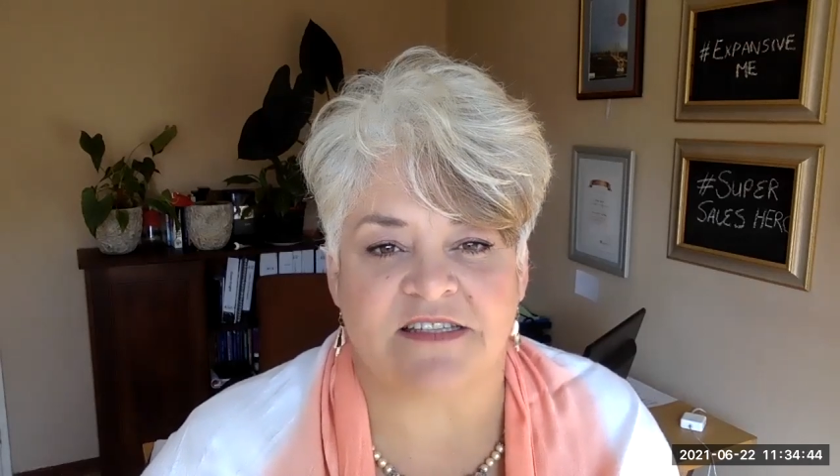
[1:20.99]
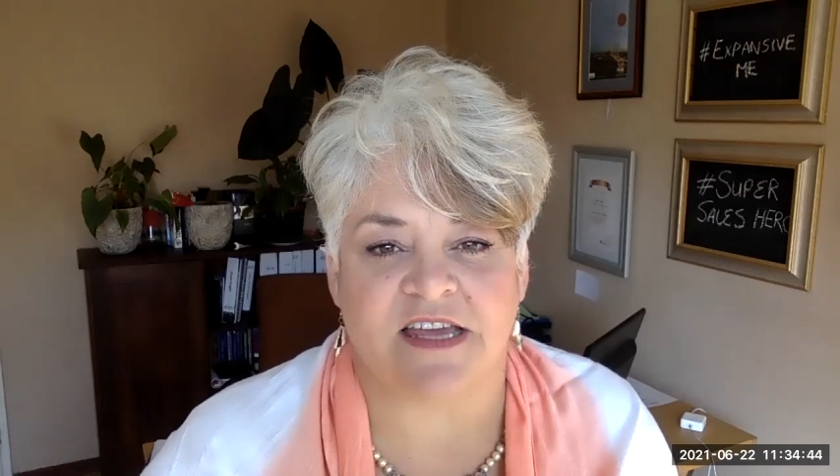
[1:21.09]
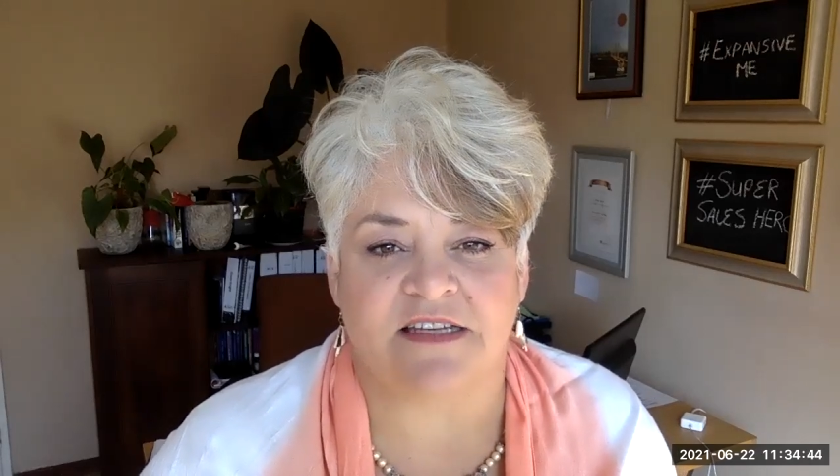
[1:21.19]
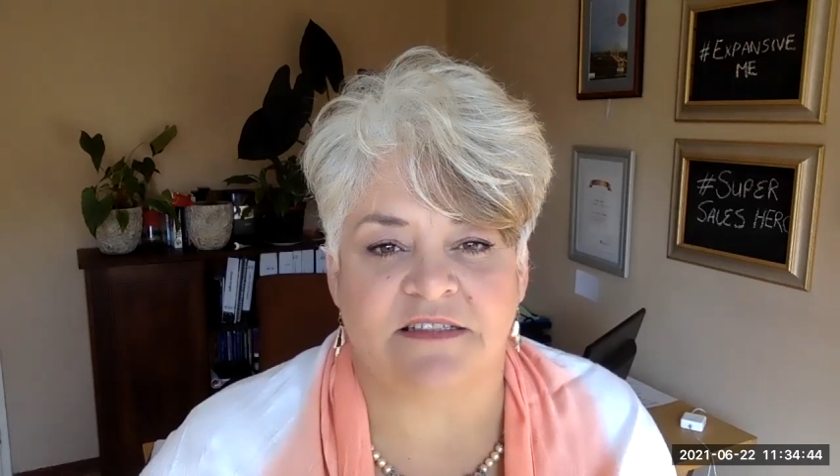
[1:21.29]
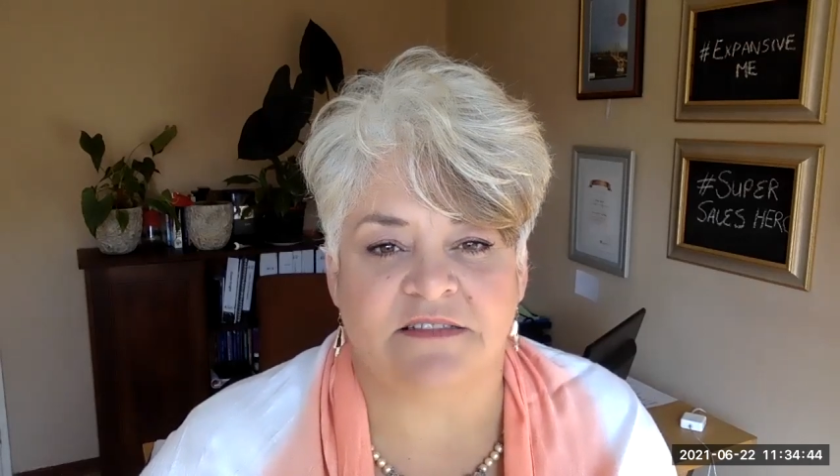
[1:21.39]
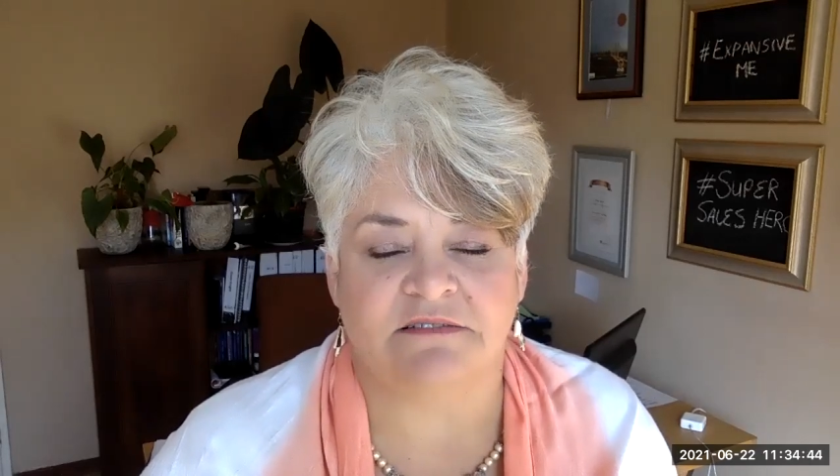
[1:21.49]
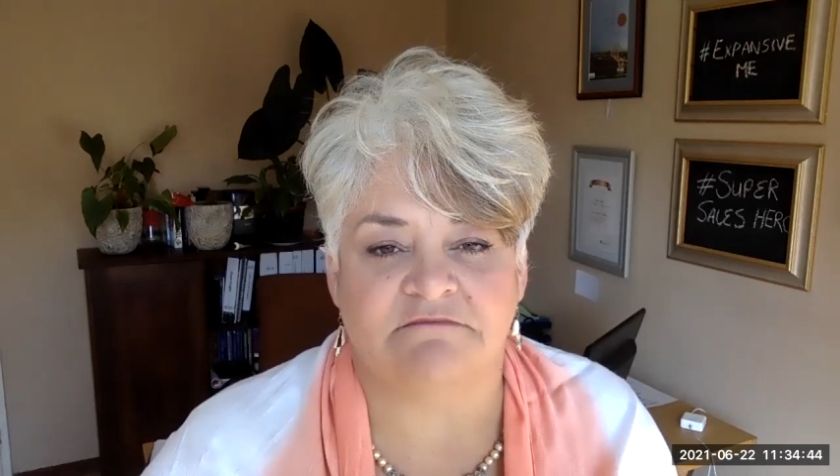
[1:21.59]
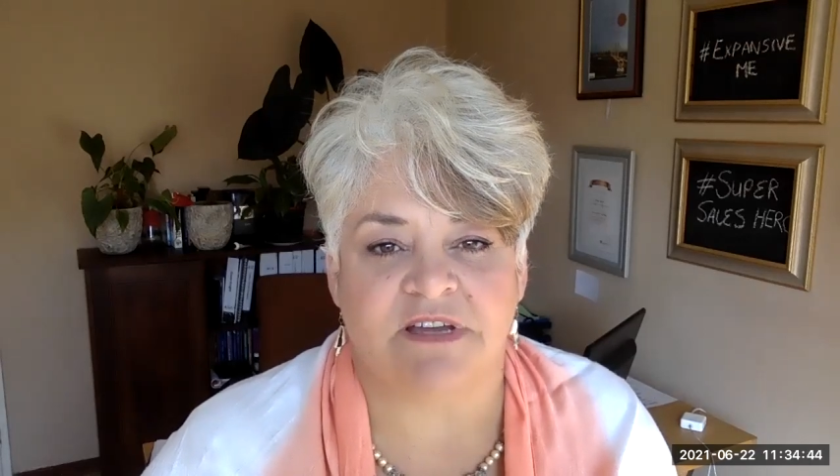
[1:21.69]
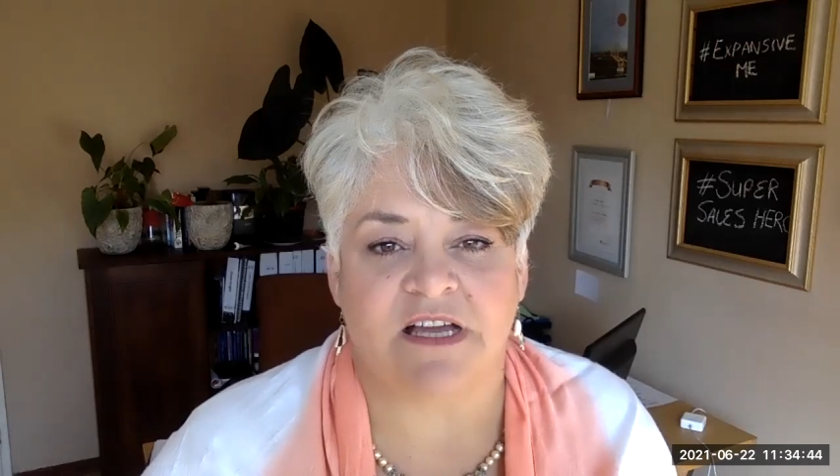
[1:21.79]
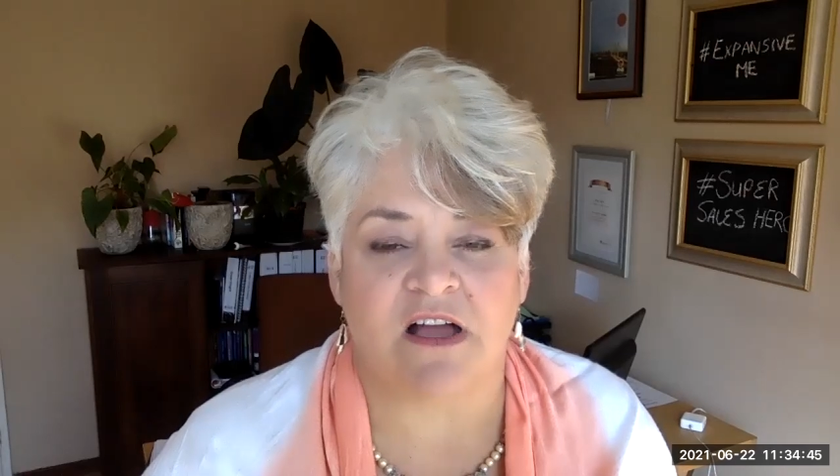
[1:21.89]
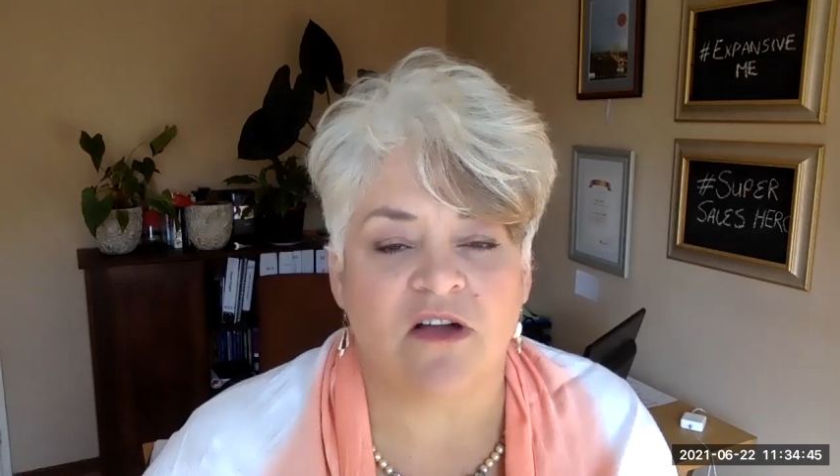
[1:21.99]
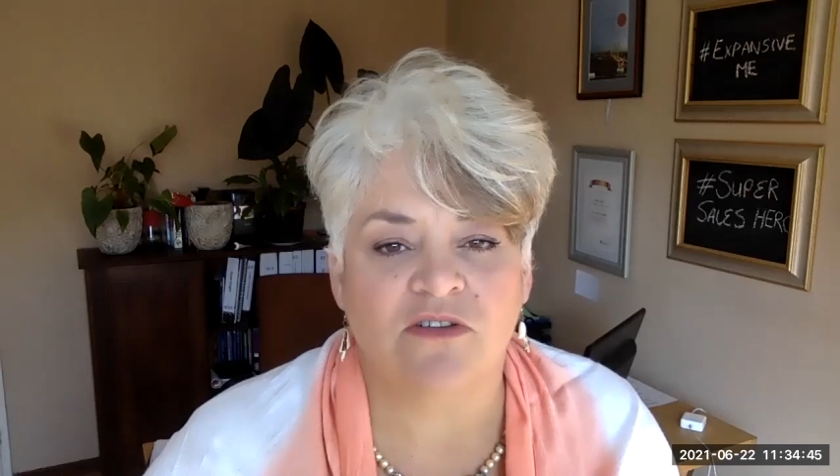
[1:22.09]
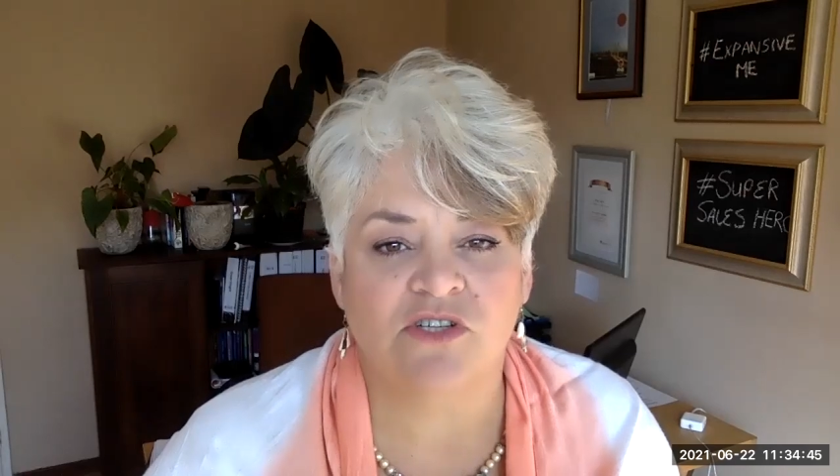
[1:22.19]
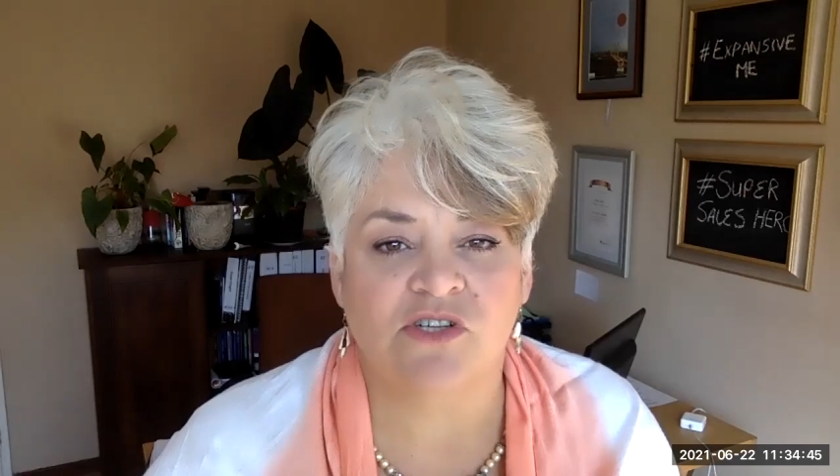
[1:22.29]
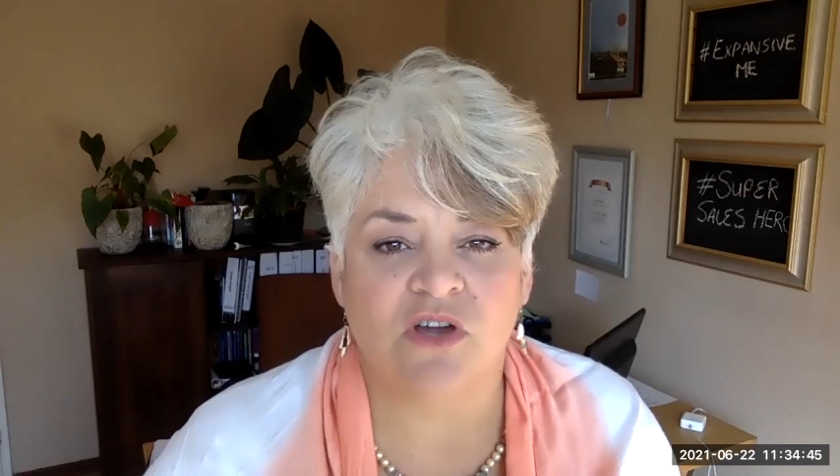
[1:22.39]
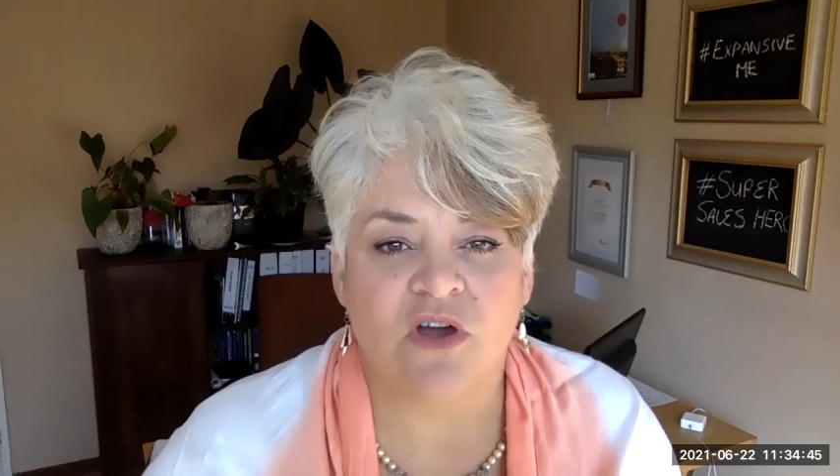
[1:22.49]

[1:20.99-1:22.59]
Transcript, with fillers: than a coach